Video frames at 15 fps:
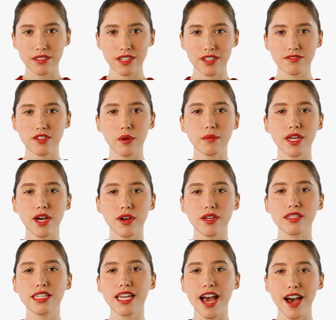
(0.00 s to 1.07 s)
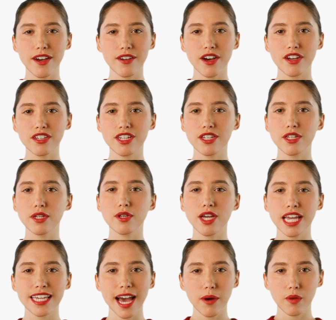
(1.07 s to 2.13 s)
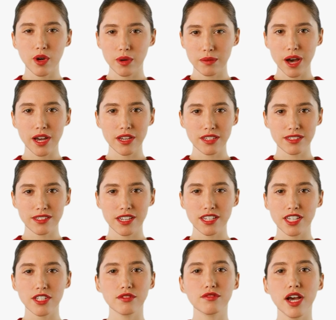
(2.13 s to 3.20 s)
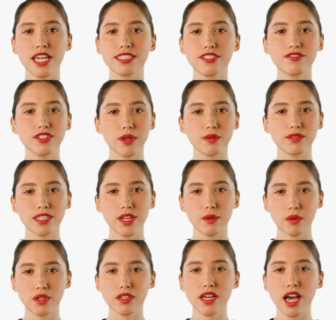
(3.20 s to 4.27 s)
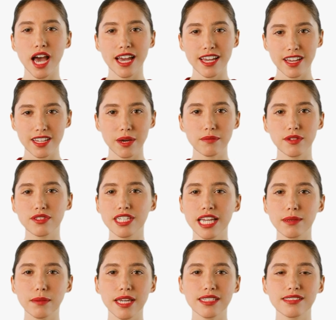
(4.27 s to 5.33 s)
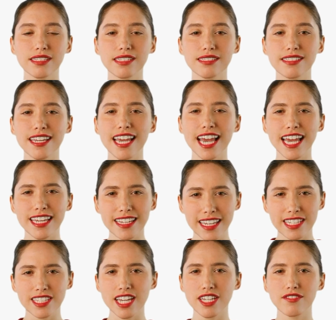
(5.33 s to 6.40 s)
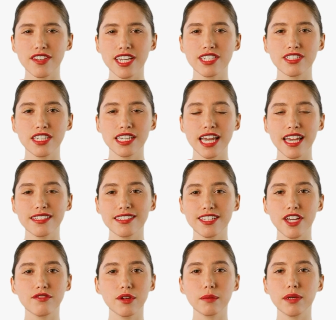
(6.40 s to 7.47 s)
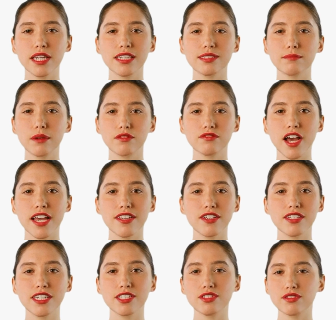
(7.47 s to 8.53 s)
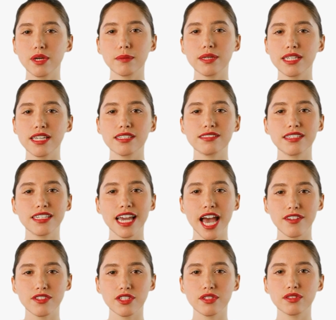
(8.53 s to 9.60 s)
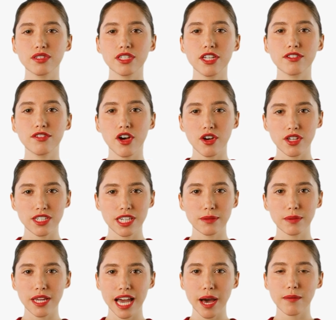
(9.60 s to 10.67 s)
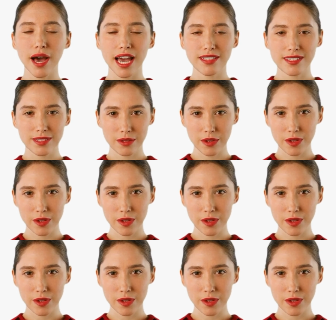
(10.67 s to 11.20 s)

From the early hierarchical and network models to the rise of NoSQL and columnar databases, each innovation has not replaced but rather contributed to the evolution of RDBMS.